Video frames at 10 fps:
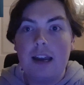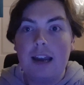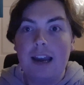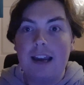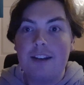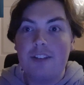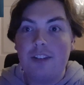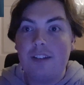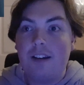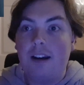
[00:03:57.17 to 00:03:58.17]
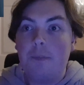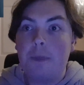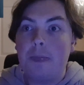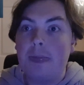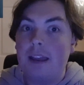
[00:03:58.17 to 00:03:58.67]
And
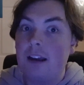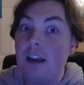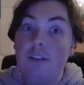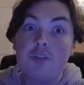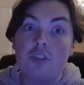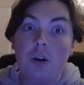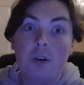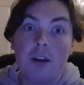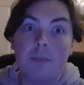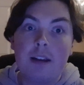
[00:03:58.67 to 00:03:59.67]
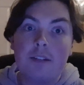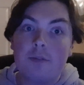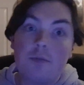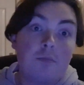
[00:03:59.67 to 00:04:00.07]
I even showed him, and